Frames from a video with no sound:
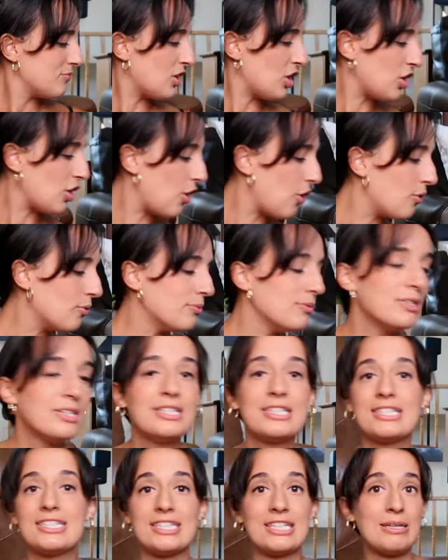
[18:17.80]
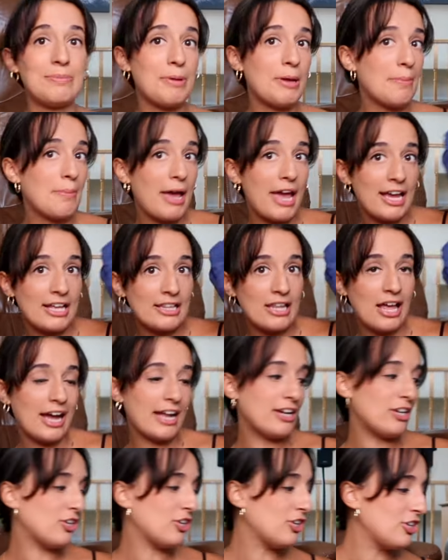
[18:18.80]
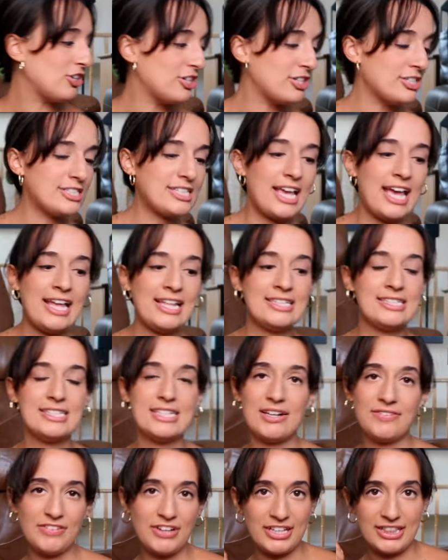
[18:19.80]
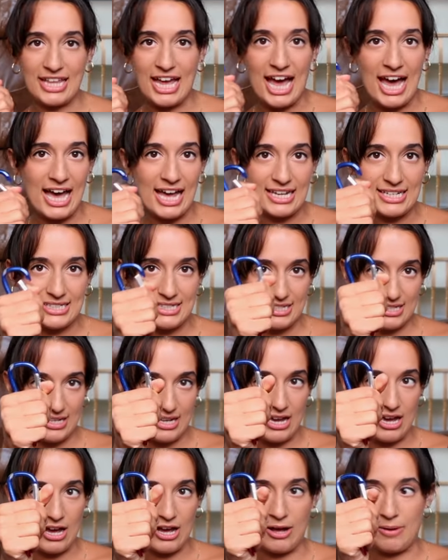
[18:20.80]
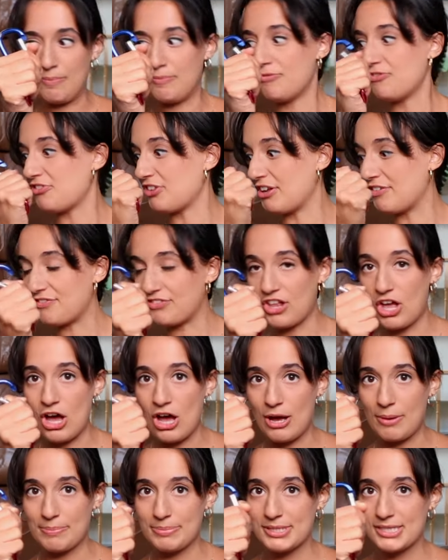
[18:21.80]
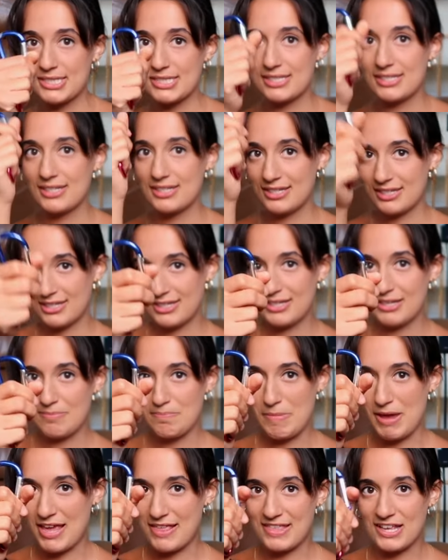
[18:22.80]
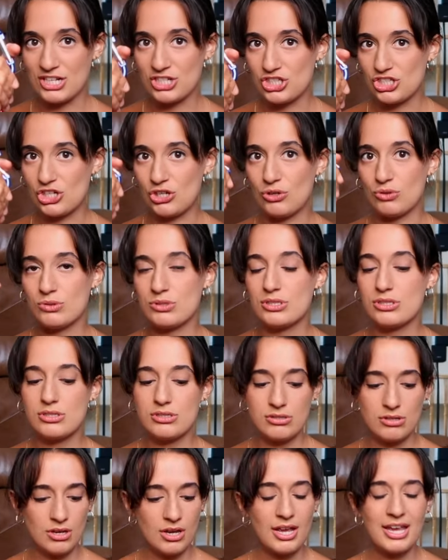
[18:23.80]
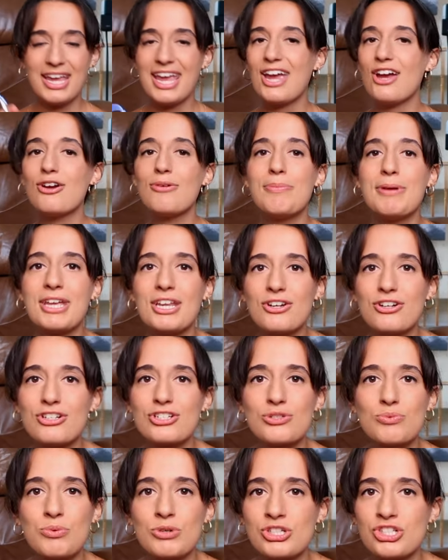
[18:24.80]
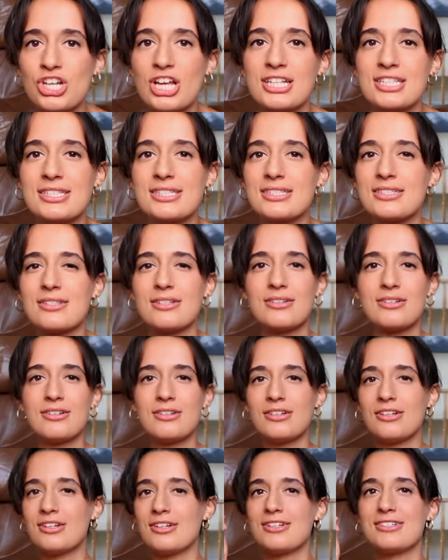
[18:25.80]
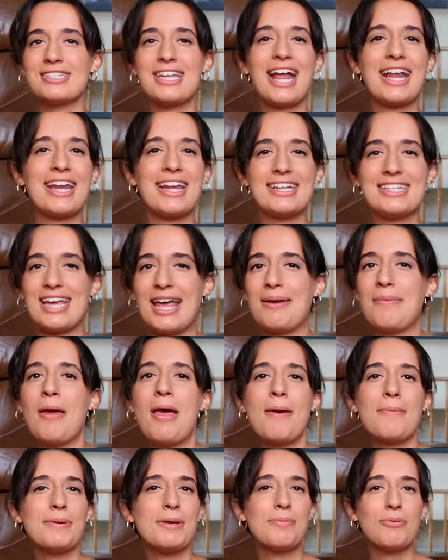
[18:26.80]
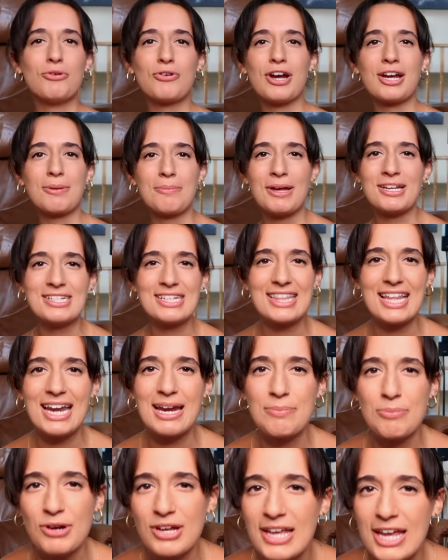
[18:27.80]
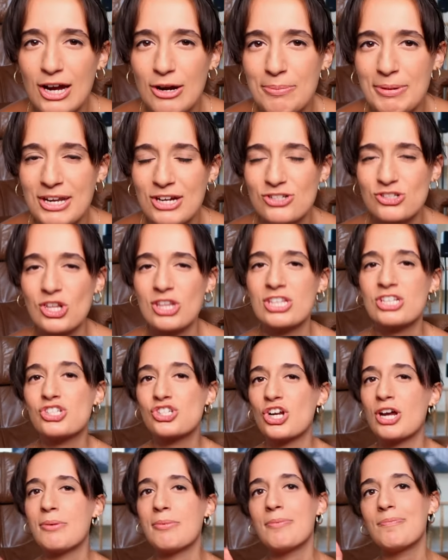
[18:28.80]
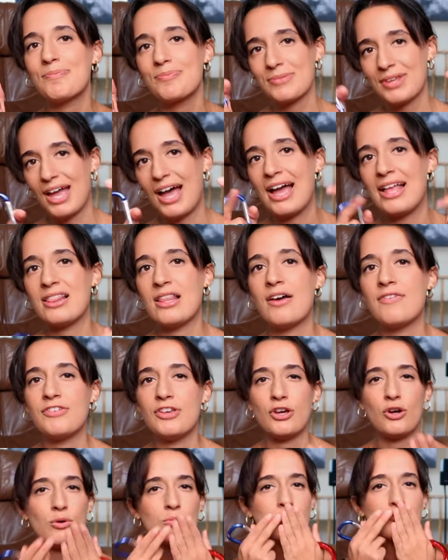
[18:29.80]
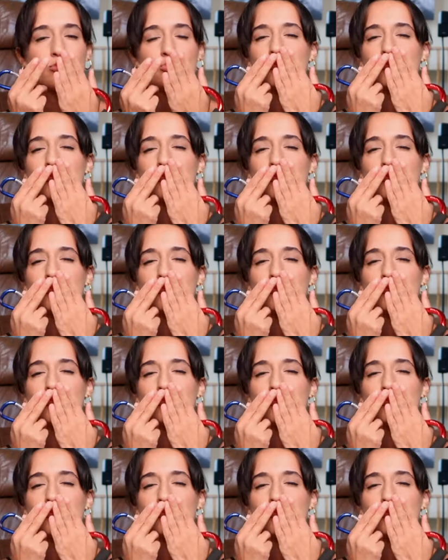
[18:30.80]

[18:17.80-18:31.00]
you know, sleeping bag liners and stuff like that. Flip-flops, bathing suits. Carabiners were just 10 out of 10. People recommended that I bring carabiners on this trip. I love you.